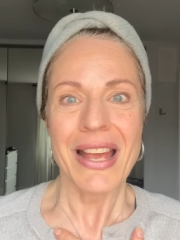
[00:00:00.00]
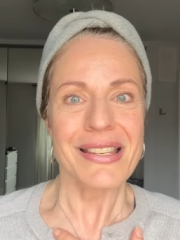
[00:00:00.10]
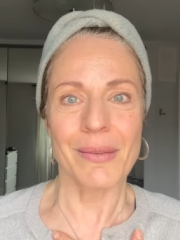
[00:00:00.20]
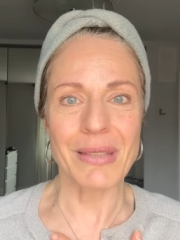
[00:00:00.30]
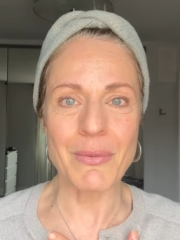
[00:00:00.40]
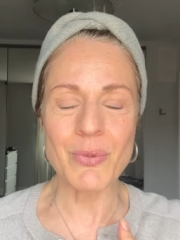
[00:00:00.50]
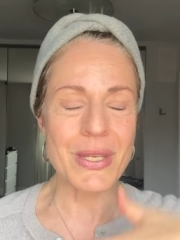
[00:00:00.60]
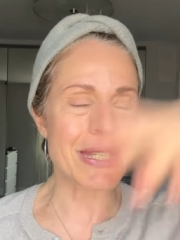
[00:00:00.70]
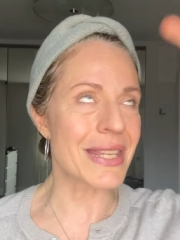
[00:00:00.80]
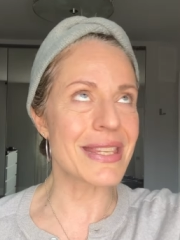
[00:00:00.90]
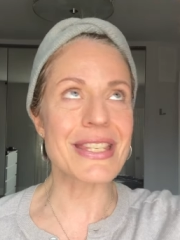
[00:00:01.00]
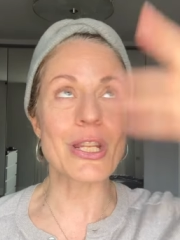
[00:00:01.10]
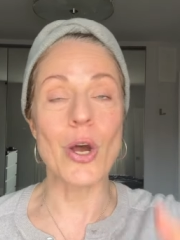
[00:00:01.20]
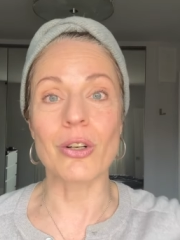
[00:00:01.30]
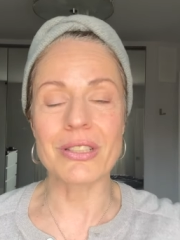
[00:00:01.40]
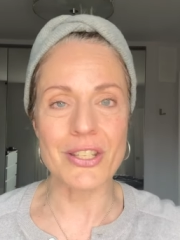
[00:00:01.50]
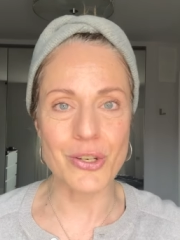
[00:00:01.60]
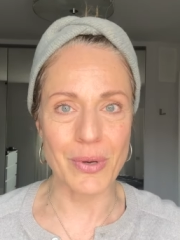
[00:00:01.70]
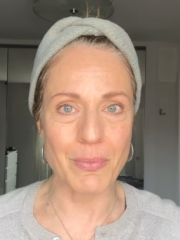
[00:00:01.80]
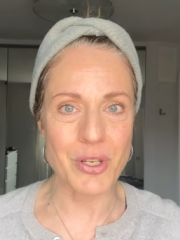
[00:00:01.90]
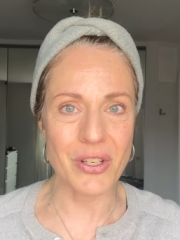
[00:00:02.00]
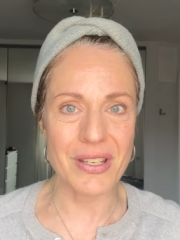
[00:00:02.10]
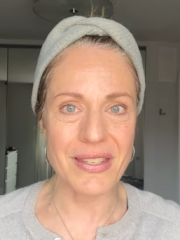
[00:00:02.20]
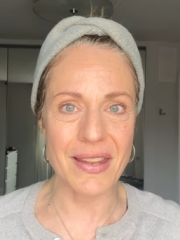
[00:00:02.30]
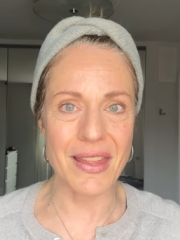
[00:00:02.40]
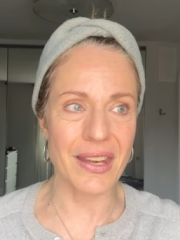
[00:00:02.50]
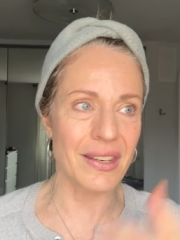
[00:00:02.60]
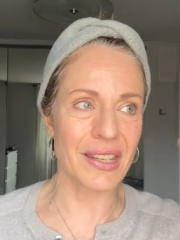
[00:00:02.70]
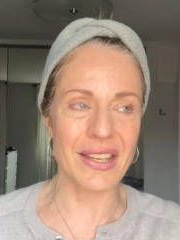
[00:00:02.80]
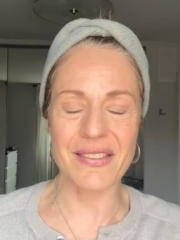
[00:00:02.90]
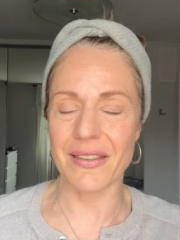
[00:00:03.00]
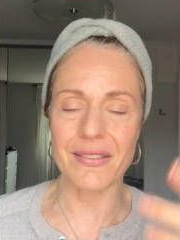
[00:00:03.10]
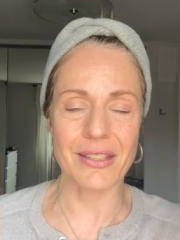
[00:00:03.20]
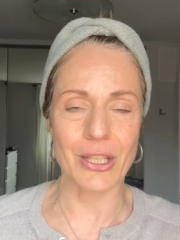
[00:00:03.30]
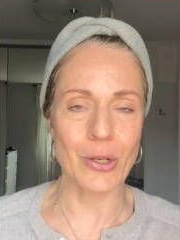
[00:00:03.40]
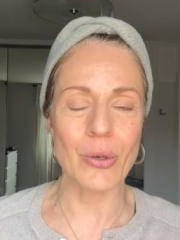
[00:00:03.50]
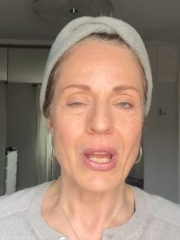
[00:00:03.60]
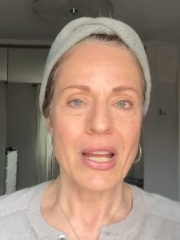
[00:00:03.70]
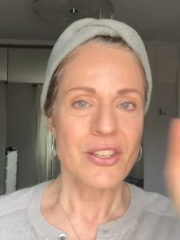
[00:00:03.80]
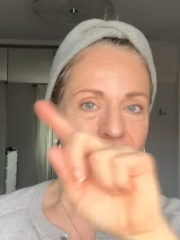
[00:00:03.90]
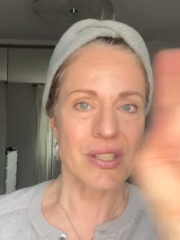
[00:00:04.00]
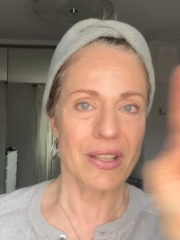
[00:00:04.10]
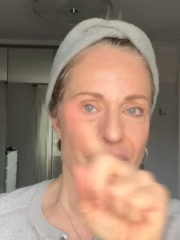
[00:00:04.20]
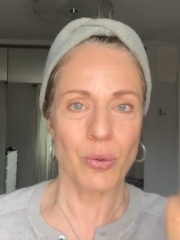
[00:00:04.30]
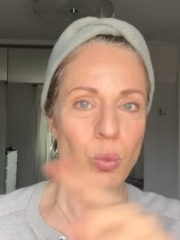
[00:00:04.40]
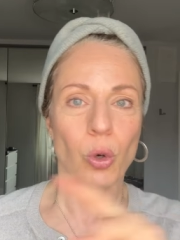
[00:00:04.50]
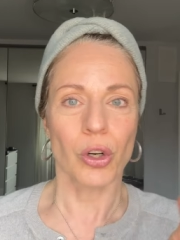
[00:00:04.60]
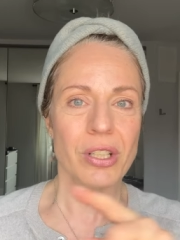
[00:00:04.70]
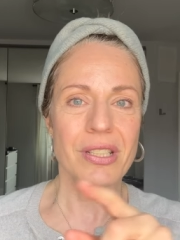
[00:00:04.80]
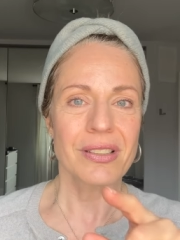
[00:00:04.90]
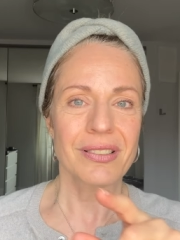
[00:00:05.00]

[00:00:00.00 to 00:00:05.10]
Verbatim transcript: Sometimes we see these long descriptions and then it's just, you know, just the word